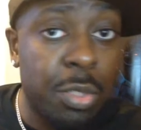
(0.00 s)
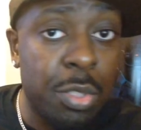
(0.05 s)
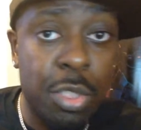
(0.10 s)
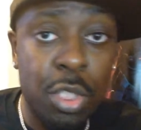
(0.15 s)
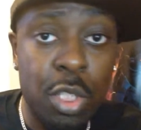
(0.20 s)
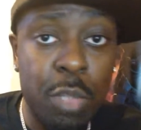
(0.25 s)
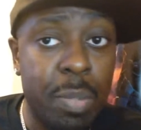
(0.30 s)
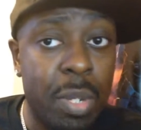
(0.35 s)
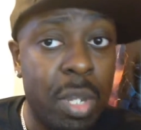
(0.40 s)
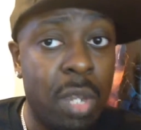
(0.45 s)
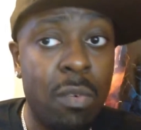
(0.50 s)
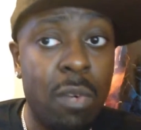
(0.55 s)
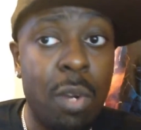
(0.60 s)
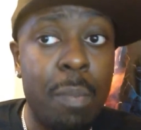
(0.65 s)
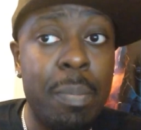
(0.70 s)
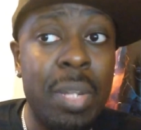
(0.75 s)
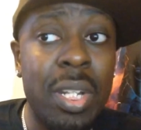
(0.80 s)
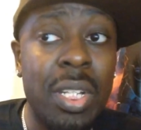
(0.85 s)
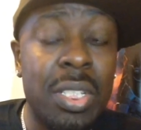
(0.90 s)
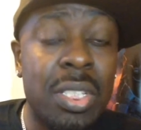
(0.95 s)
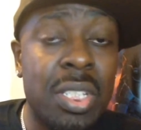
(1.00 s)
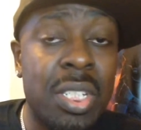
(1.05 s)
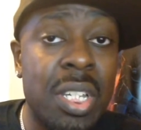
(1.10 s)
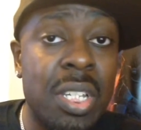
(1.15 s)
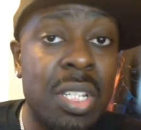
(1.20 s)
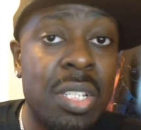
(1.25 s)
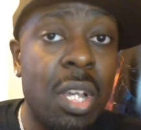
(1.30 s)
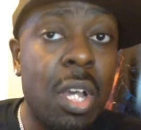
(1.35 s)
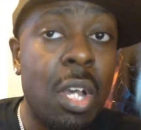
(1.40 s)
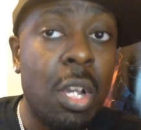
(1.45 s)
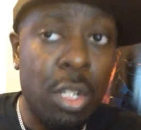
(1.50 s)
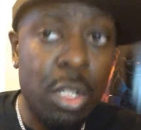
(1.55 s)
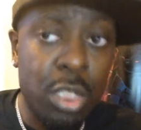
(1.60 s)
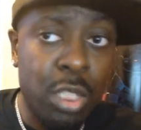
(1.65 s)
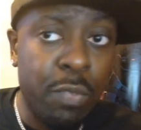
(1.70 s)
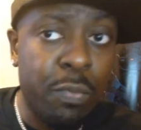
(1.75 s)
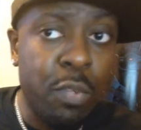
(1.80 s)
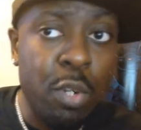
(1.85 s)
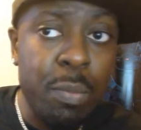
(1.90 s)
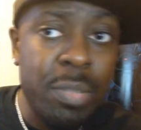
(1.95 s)
superhero abilities, because
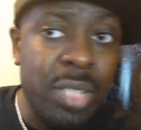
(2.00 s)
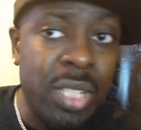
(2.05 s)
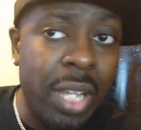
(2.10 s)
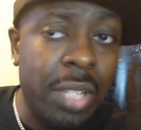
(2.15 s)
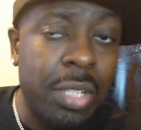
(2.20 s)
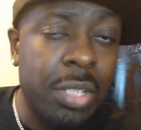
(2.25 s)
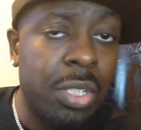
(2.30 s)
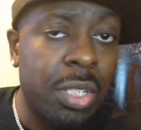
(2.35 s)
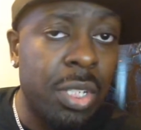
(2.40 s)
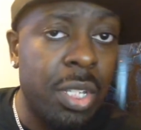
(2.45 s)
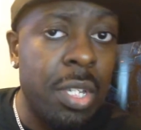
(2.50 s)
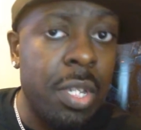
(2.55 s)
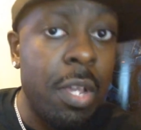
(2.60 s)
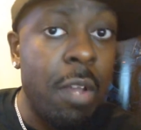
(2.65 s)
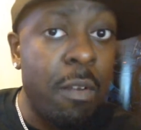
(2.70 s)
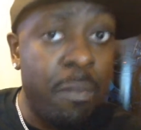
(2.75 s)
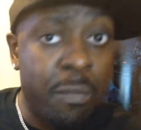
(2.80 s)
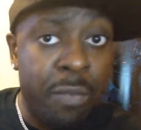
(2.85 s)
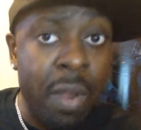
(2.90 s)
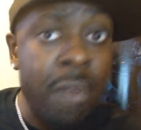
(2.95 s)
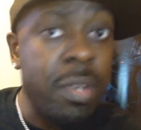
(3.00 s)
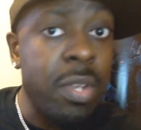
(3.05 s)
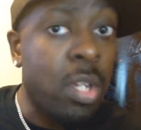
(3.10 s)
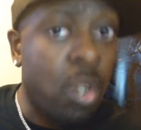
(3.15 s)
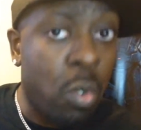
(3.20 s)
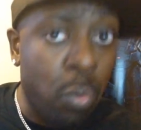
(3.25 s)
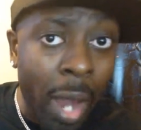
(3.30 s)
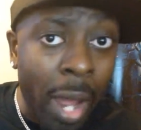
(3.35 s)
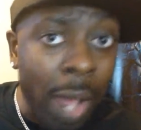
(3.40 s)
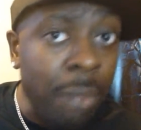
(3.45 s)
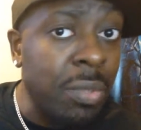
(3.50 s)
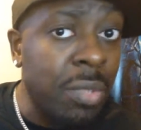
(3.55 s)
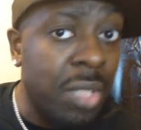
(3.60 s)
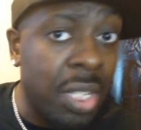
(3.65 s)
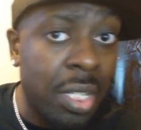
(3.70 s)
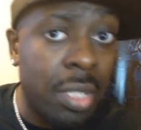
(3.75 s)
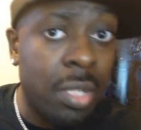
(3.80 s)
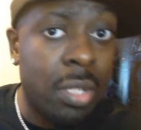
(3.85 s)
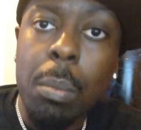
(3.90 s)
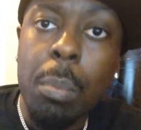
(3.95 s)
the film is actually very
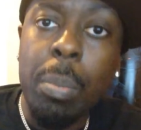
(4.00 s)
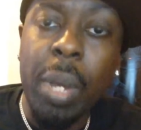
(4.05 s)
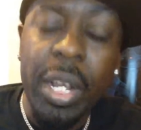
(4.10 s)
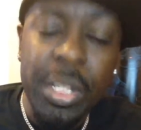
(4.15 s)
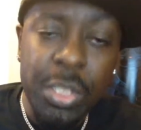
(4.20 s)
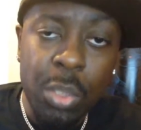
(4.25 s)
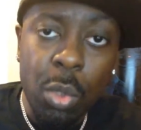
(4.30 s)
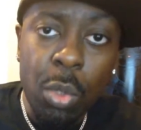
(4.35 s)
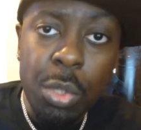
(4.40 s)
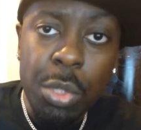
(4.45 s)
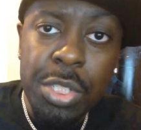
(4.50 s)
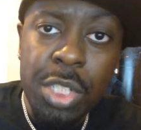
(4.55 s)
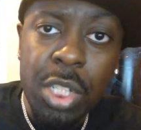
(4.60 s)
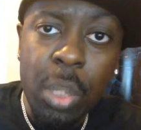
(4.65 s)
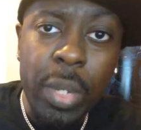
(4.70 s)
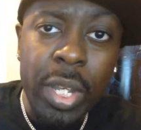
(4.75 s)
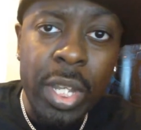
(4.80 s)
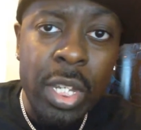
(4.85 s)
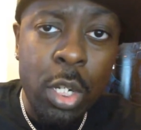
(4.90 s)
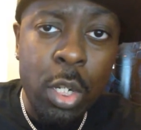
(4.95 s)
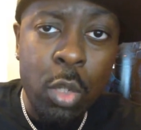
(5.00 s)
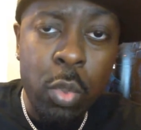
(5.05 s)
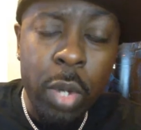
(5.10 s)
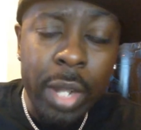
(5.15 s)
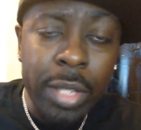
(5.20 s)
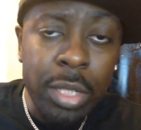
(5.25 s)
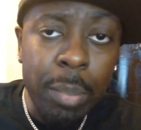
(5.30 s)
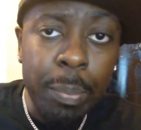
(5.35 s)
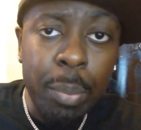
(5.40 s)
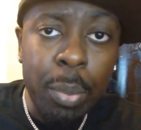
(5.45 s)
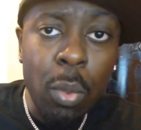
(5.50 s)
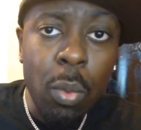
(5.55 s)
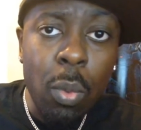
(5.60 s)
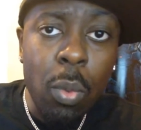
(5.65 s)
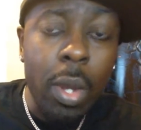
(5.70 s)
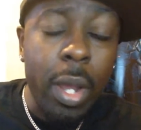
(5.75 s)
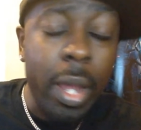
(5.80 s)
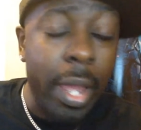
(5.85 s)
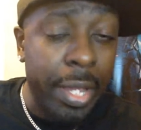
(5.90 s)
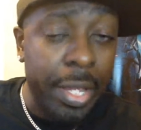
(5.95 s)
grounded, but it's also incredible,
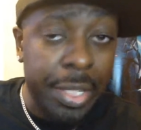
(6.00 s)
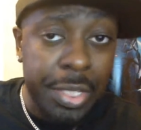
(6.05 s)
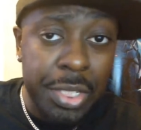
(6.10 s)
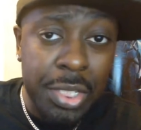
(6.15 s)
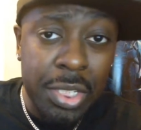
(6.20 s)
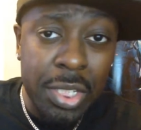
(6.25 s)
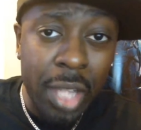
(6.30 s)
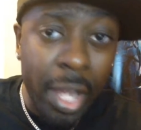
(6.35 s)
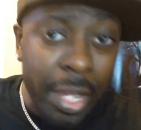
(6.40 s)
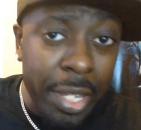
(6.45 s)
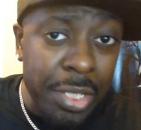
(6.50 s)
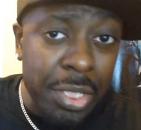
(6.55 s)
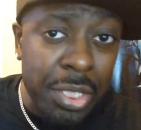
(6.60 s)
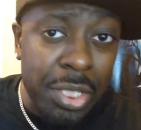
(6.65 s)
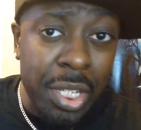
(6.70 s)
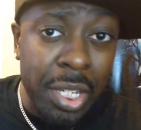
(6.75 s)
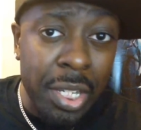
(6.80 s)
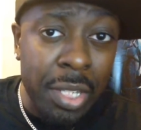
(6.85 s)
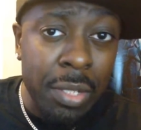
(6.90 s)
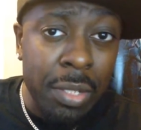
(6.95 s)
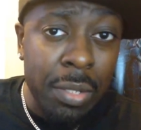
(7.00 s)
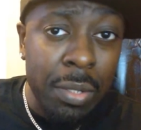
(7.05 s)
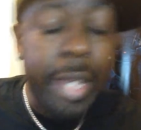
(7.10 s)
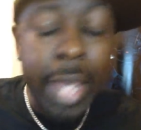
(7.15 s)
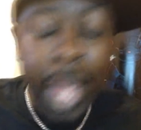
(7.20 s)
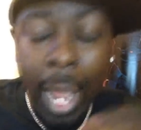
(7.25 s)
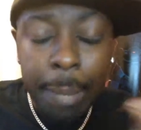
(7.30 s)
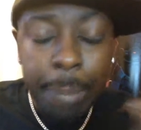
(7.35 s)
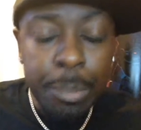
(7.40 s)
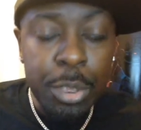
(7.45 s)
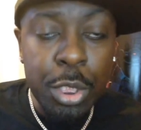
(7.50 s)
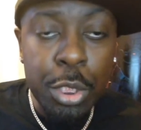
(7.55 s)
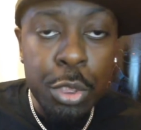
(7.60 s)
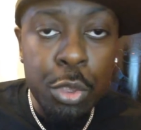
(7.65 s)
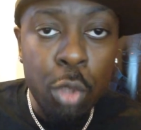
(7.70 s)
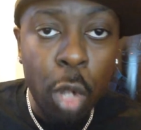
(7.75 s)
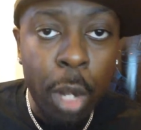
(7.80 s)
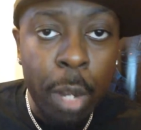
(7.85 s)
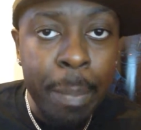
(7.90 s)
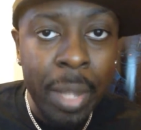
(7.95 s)
exciting,
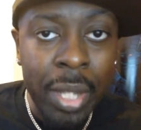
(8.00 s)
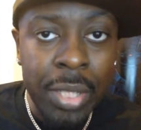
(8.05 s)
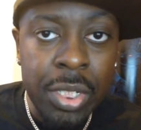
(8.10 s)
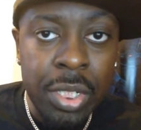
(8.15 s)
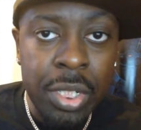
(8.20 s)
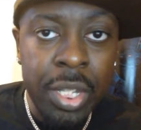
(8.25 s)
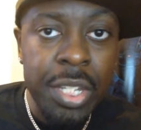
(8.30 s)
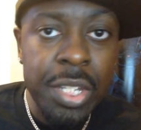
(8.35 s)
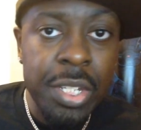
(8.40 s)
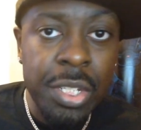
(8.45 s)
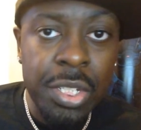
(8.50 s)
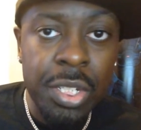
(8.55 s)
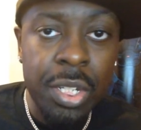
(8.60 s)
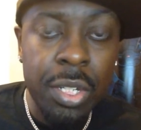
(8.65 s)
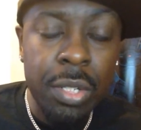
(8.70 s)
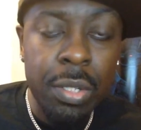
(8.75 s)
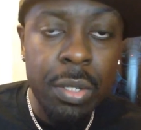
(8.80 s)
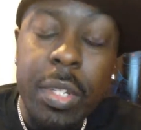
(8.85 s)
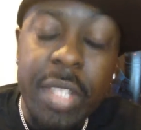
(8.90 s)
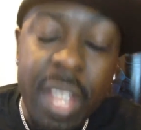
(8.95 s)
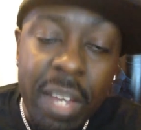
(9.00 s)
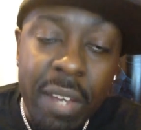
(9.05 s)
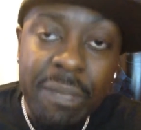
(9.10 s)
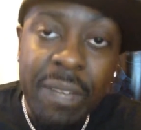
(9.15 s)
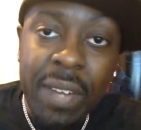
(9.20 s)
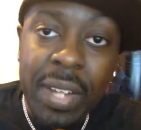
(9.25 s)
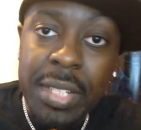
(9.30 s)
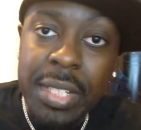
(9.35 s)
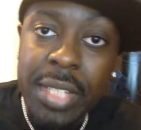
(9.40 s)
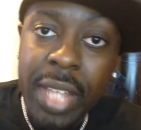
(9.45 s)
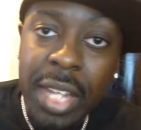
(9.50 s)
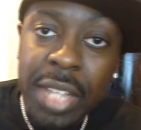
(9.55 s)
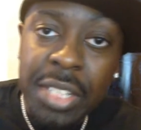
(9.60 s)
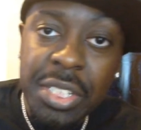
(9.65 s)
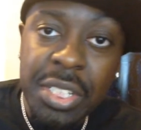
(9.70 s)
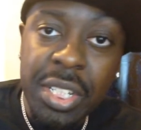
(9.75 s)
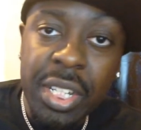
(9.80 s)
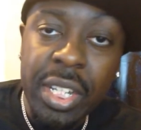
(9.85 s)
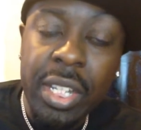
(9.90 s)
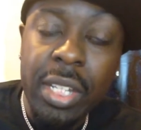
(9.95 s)
captures your imagination, yet
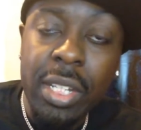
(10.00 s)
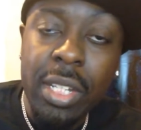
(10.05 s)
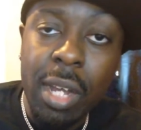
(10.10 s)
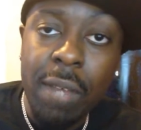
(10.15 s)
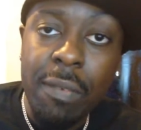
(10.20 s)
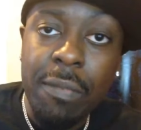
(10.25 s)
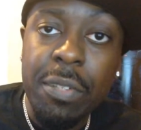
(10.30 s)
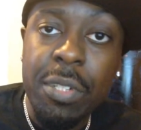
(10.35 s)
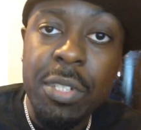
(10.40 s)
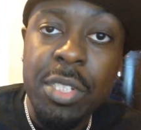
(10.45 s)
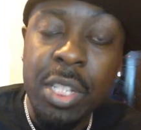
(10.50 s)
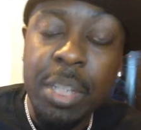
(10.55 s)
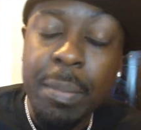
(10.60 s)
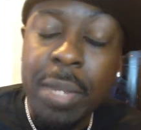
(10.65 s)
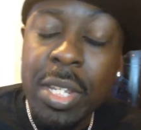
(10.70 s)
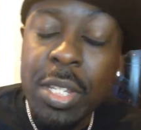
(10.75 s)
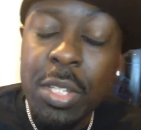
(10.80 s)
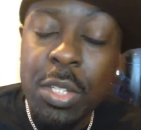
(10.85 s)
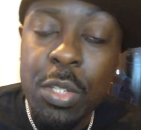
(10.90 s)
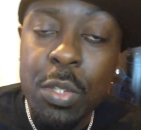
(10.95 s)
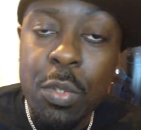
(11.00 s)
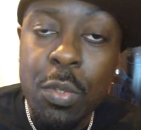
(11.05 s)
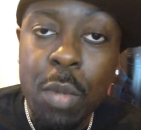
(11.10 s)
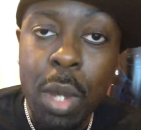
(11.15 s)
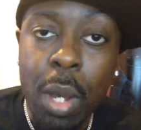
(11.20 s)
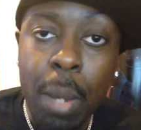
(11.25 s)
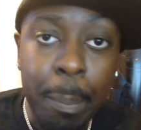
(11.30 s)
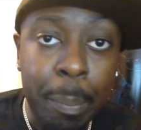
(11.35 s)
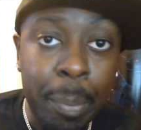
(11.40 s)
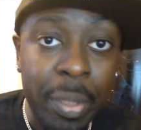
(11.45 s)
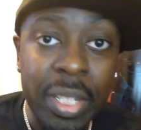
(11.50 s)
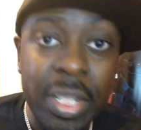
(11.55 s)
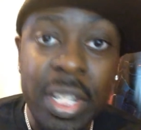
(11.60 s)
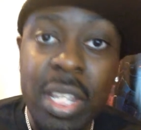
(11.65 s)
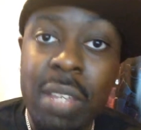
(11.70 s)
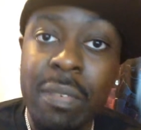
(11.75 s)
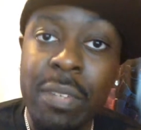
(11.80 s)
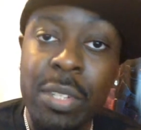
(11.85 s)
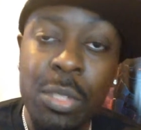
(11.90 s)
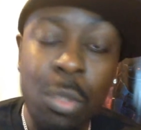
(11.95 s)
fantastic enough to make you
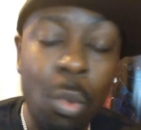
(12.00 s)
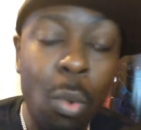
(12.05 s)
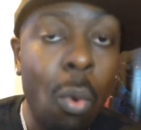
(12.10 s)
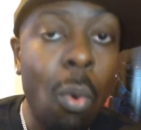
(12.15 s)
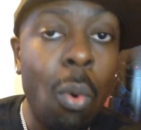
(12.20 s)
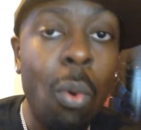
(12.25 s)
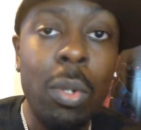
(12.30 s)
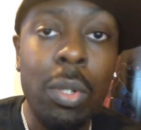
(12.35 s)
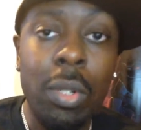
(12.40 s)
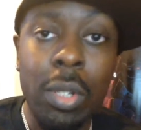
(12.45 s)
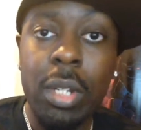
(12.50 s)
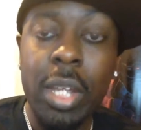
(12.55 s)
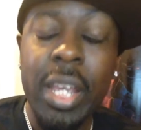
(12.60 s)
believe it all.